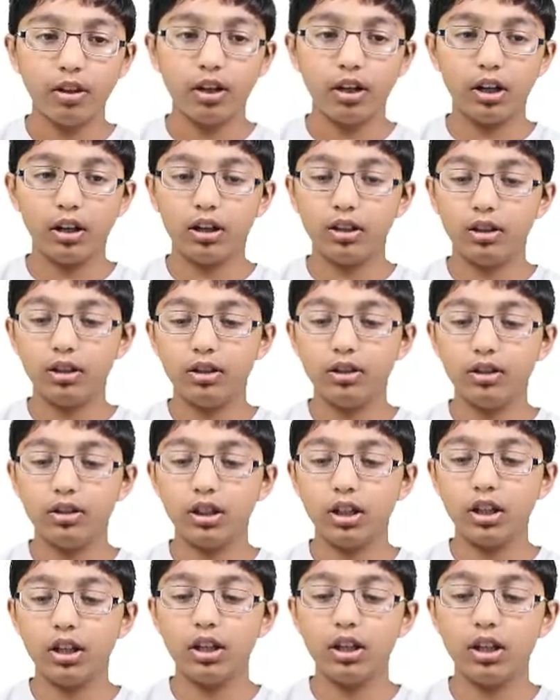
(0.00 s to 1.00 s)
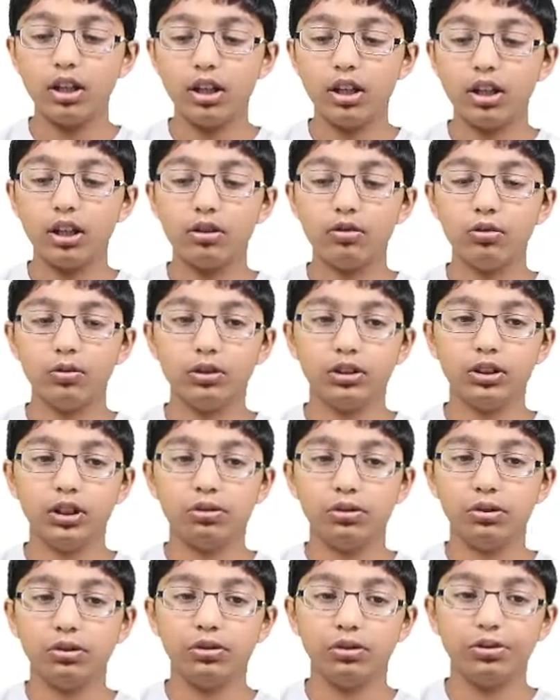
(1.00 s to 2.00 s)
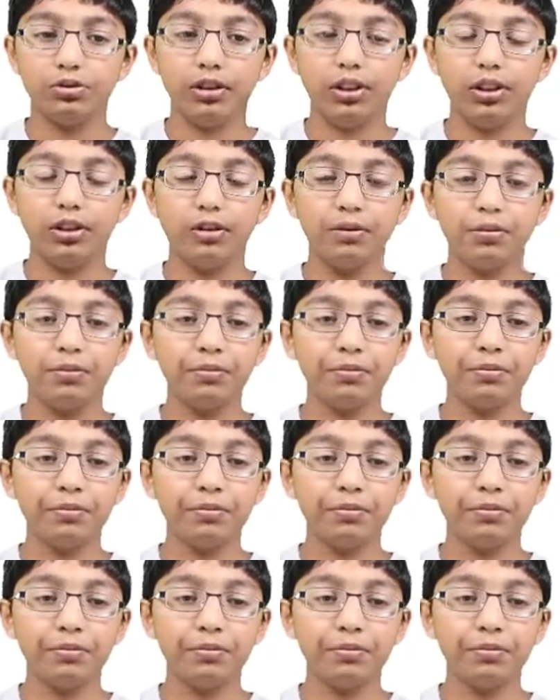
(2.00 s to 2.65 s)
and j equals 0 as well.